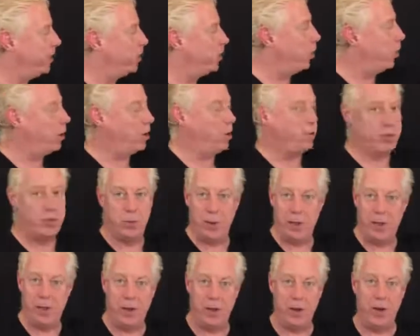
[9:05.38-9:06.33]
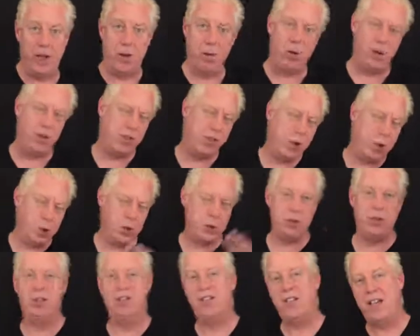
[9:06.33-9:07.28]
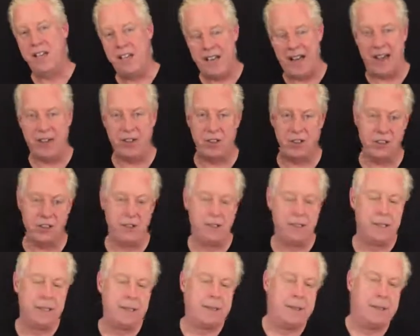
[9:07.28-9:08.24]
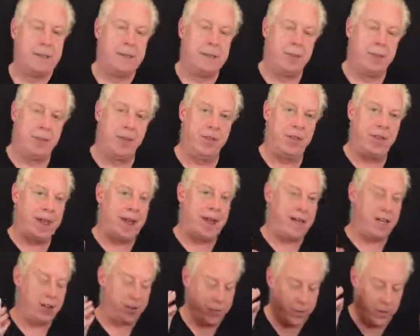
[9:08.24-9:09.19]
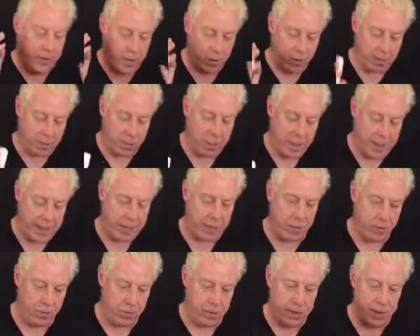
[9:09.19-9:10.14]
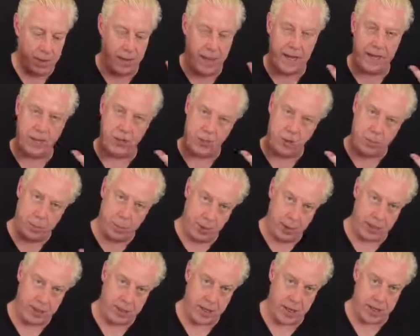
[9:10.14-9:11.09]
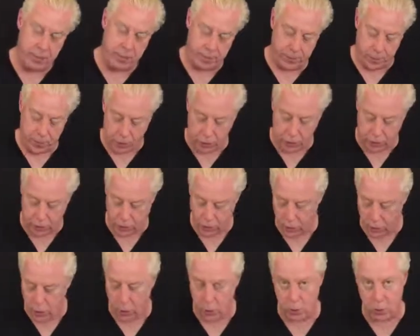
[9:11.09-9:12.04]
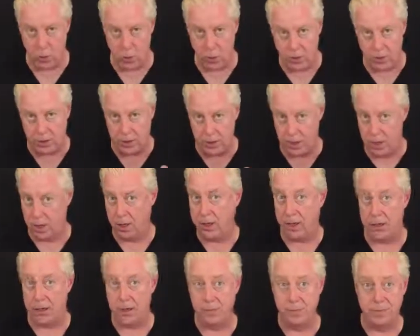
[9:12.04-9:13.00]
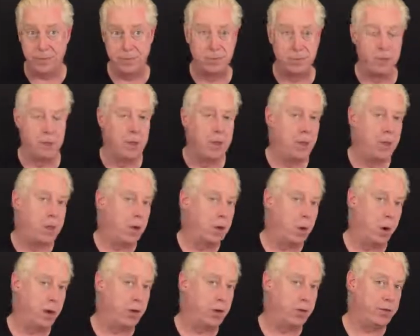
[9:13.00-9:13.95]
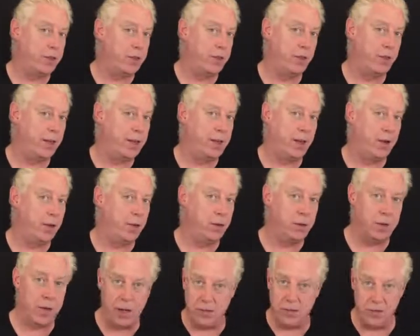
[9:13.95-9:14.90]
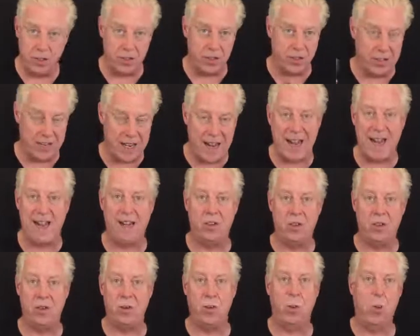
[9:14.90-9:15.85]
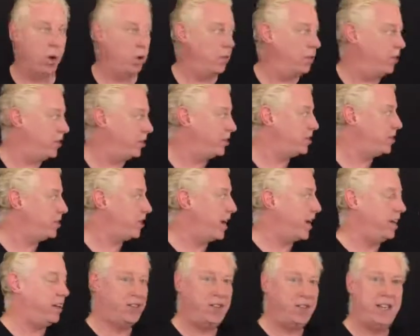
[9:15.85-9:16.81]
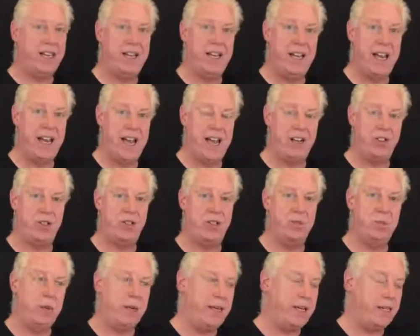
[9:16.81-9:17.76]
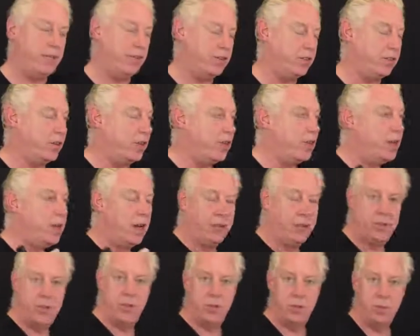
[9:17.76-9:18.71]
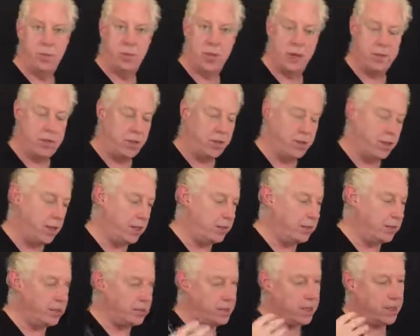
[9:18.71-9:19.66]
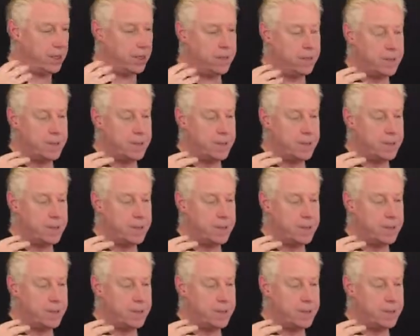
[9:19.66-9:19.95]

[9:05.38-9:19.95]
quite often we go like, well, of course you've got to take action. But then if we don't make it real explicit to the client, quite often they don't understand what this taking action means. I think sometimes they think that